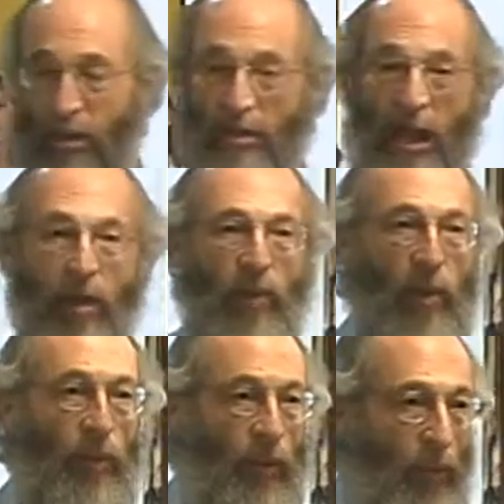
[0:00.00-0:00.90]
the set of
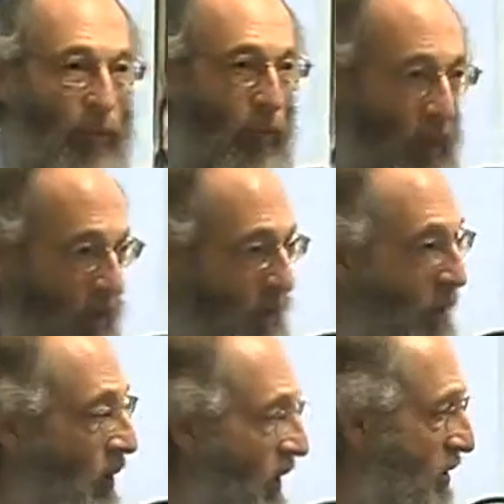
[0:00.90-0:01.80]
minimum winning
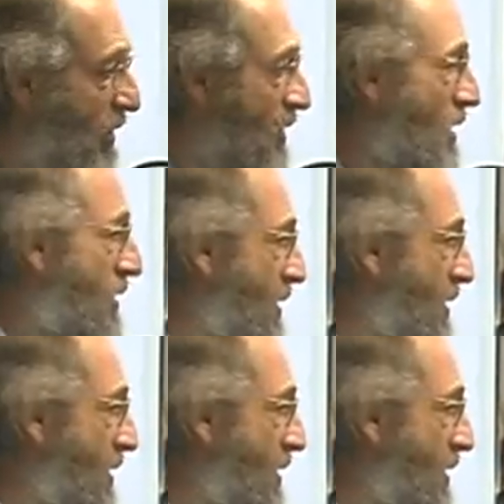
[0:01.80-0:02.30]
coalitions are